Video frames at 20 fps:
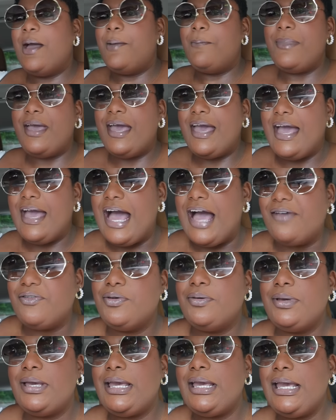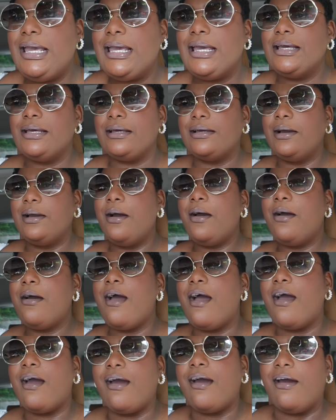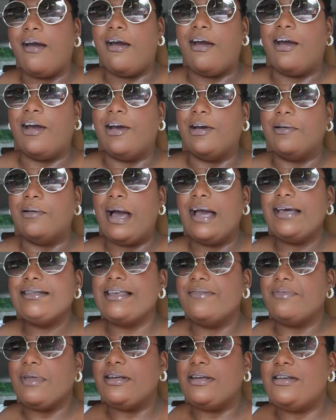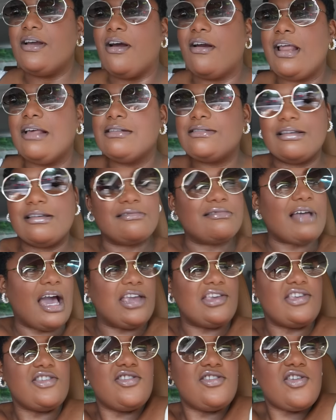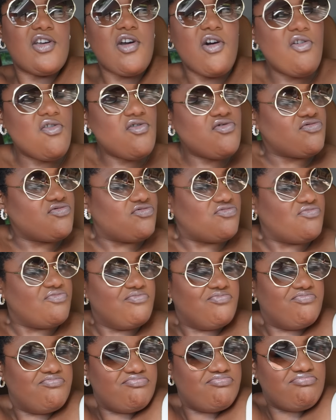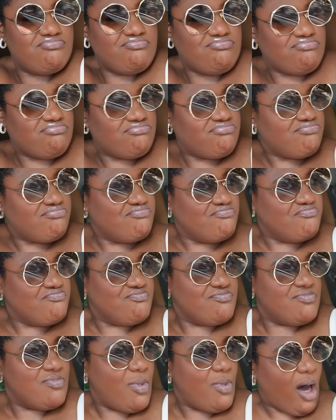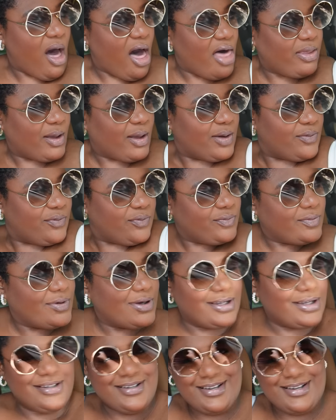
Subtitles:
Man, have you eaten curd? I used to give him the dirtiest look, like, you motherfucker.